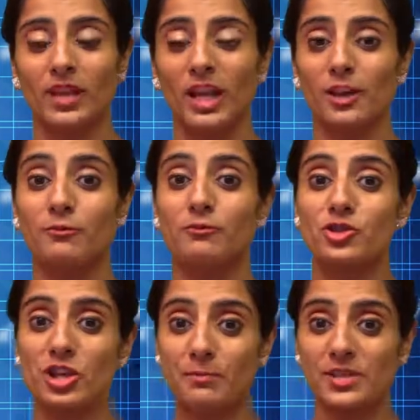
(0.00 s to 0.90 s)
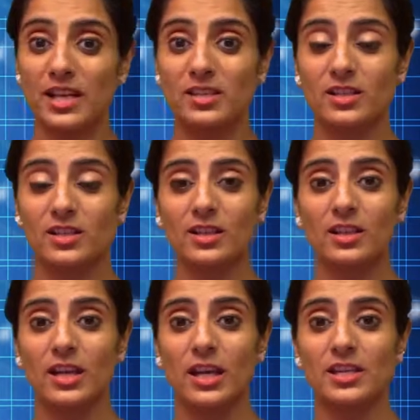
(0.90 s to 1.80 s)
If chipset
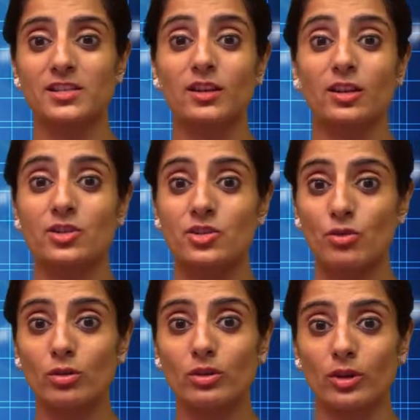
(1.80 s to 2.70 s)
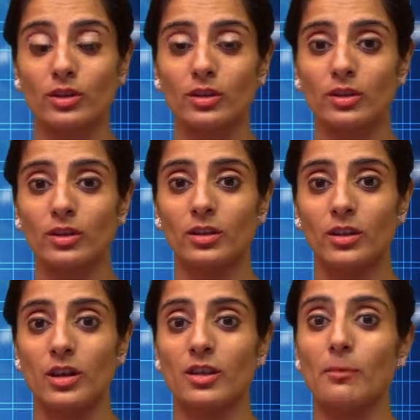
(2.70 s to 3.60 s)
is the controller,
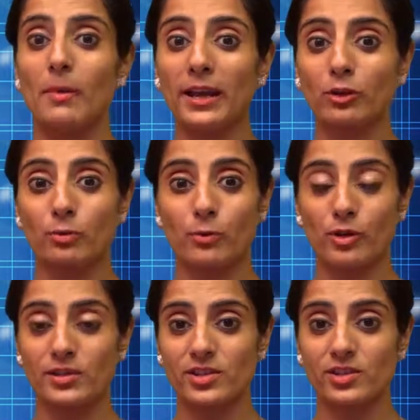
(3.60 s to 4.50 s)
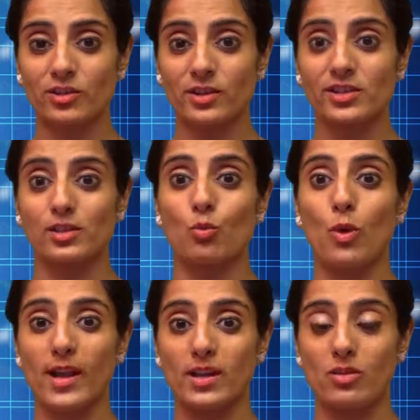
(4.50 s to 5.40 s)
the microprocessor is the
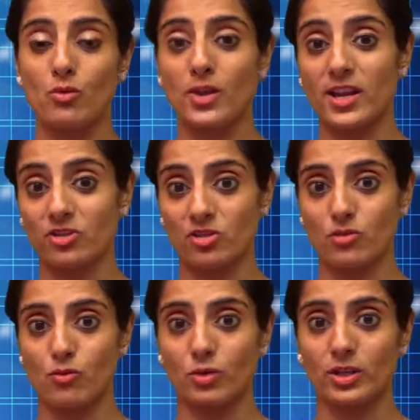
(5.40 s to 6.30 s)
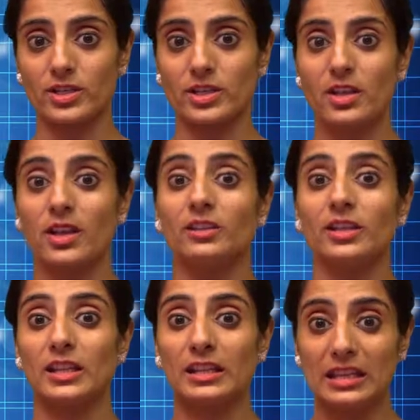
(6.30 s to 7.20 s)
one who ensures
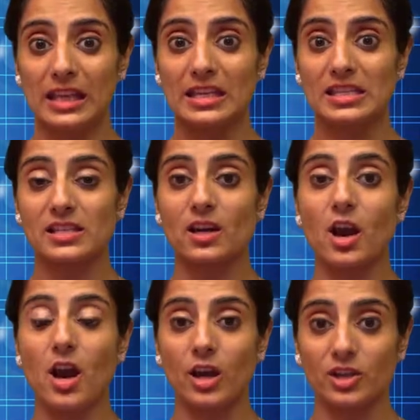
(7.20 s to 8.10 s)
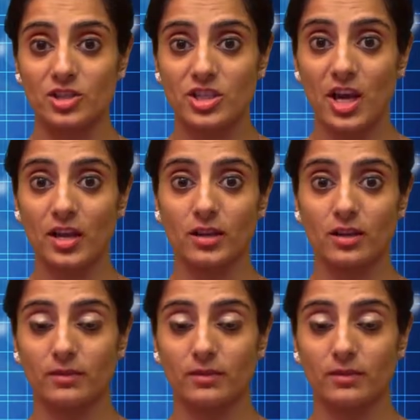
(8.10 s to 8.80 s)
that things are done.